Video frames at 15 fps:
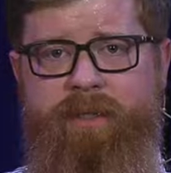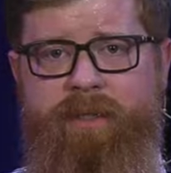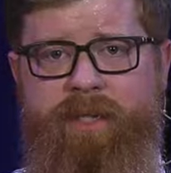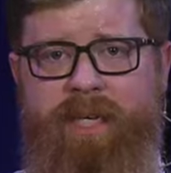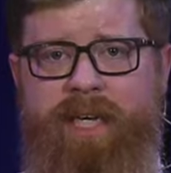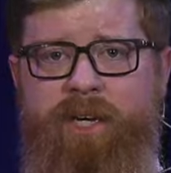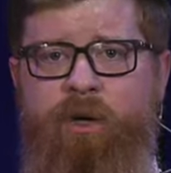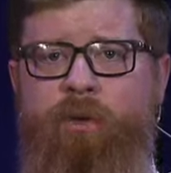
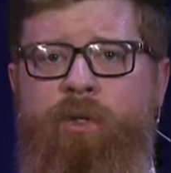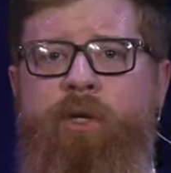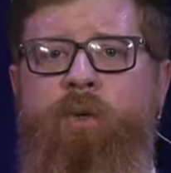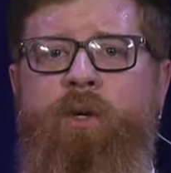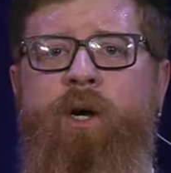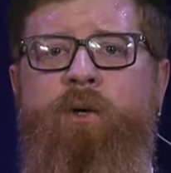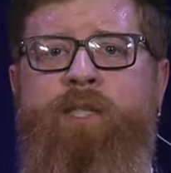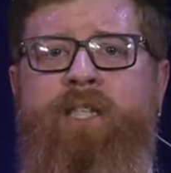He who knew
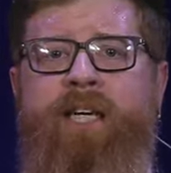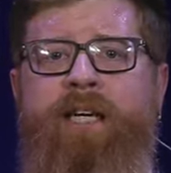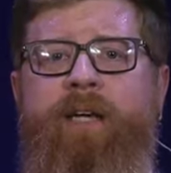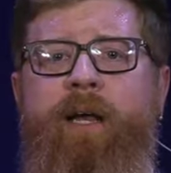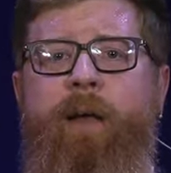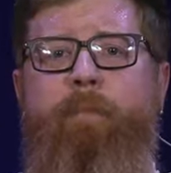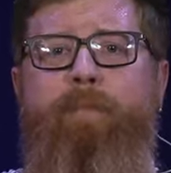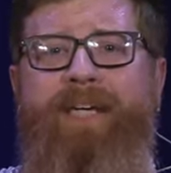no sin
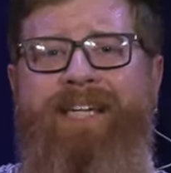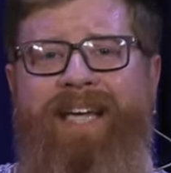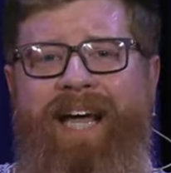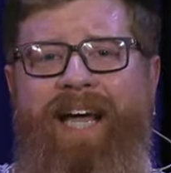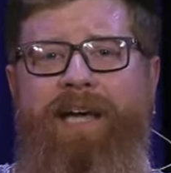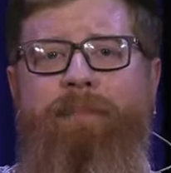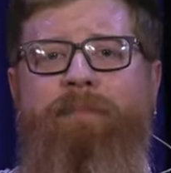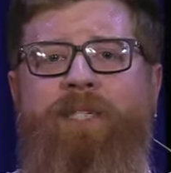
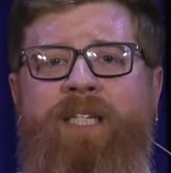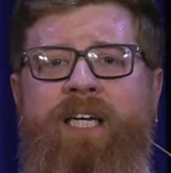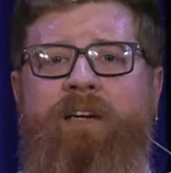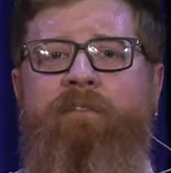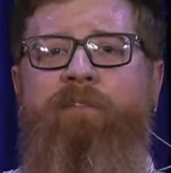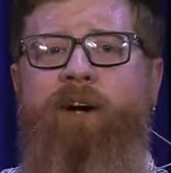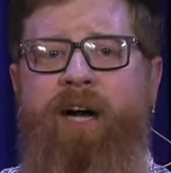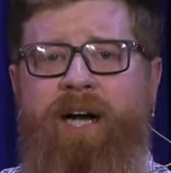became sin
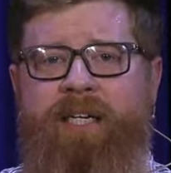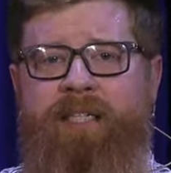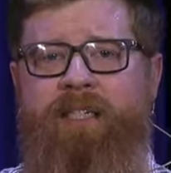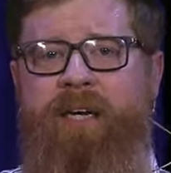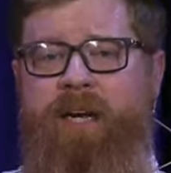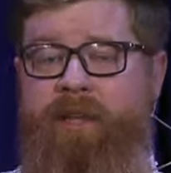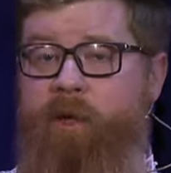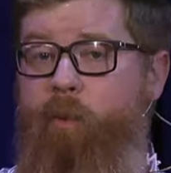for us
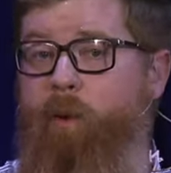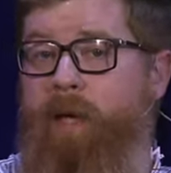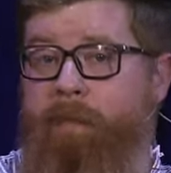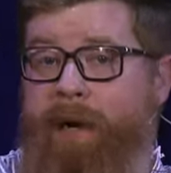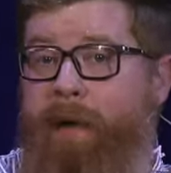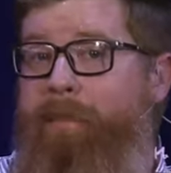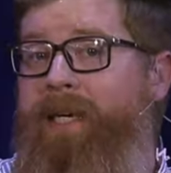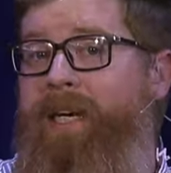that we
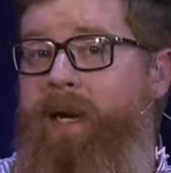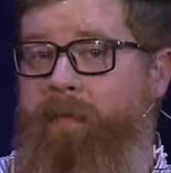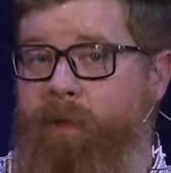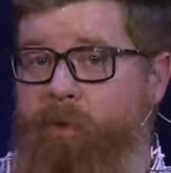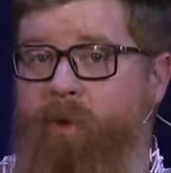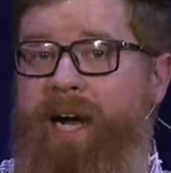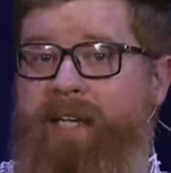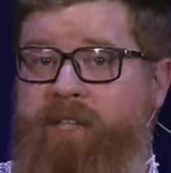might become the
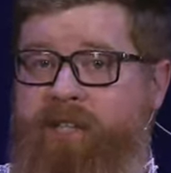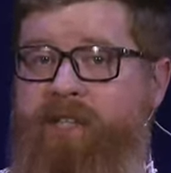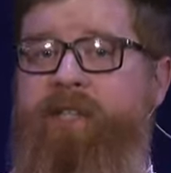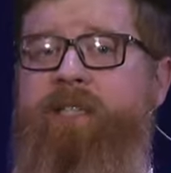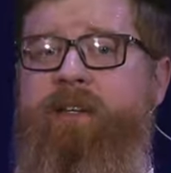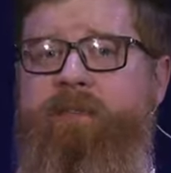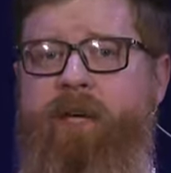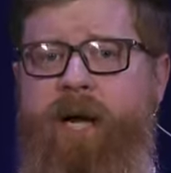
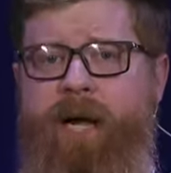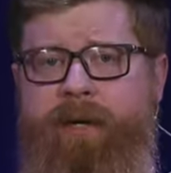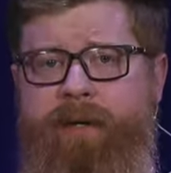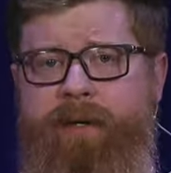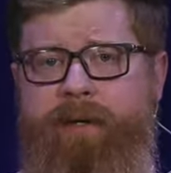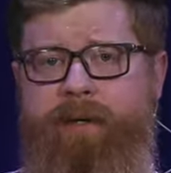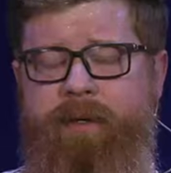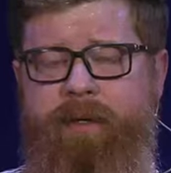righteousness of God.
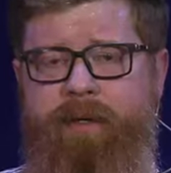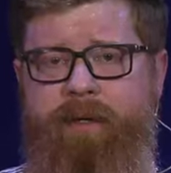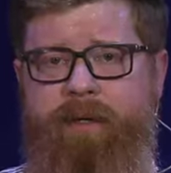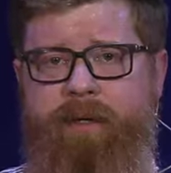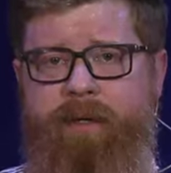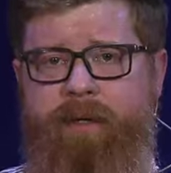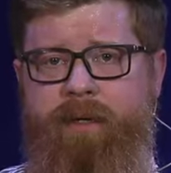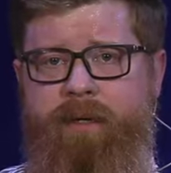
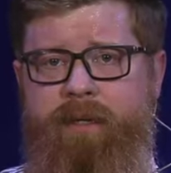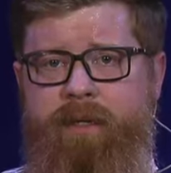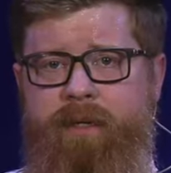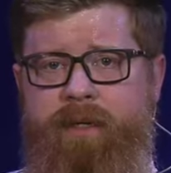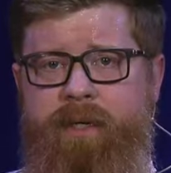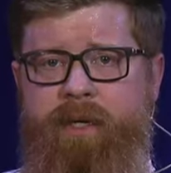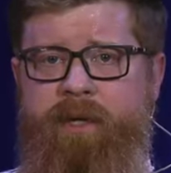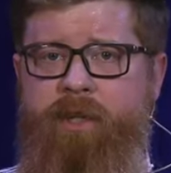
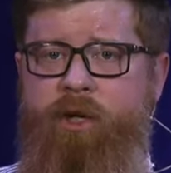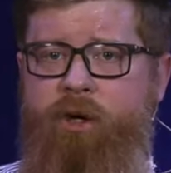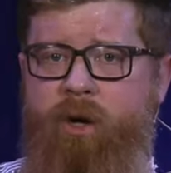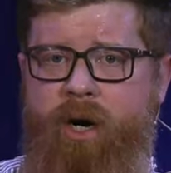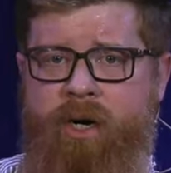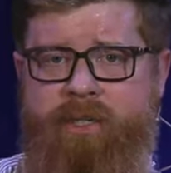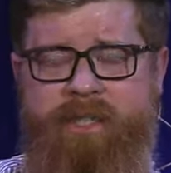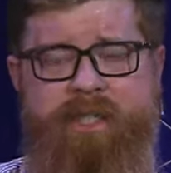And on the
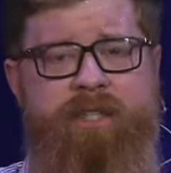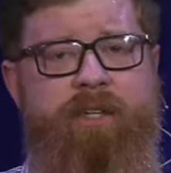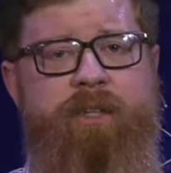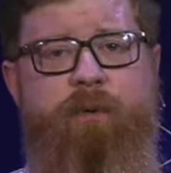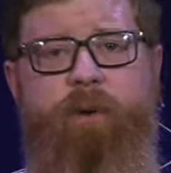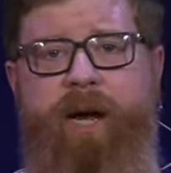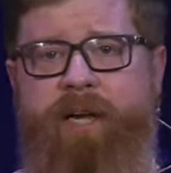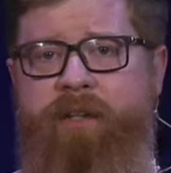cross, he took
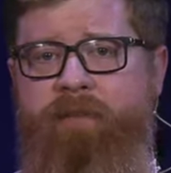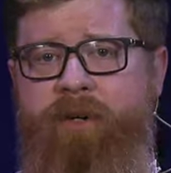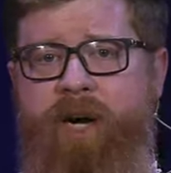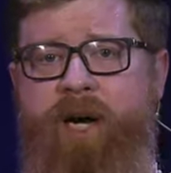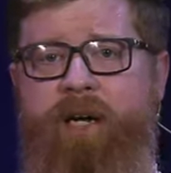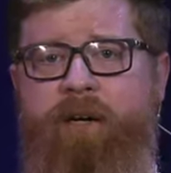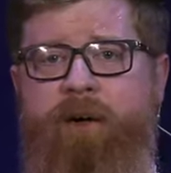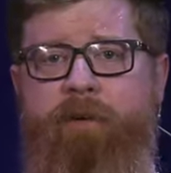the wrath of
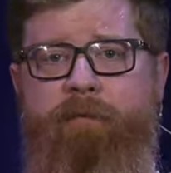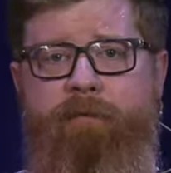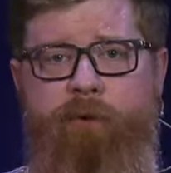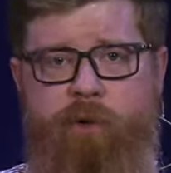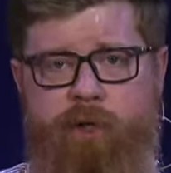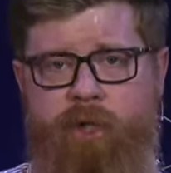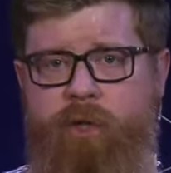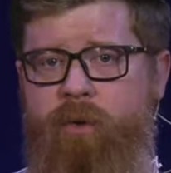God
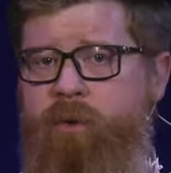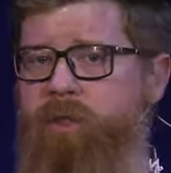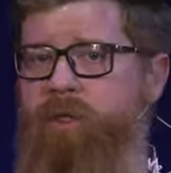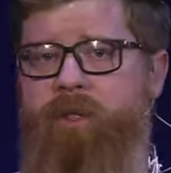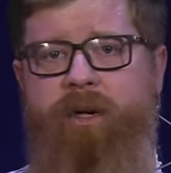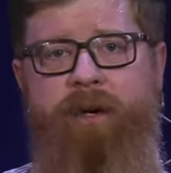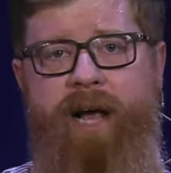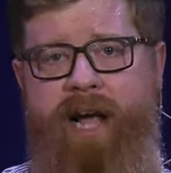for you so
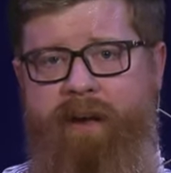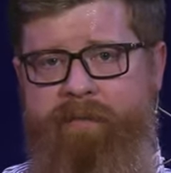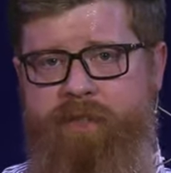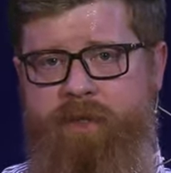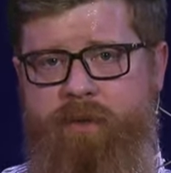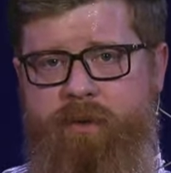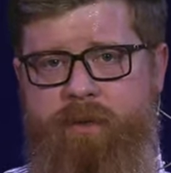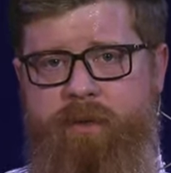you don't have
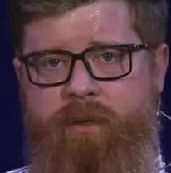to.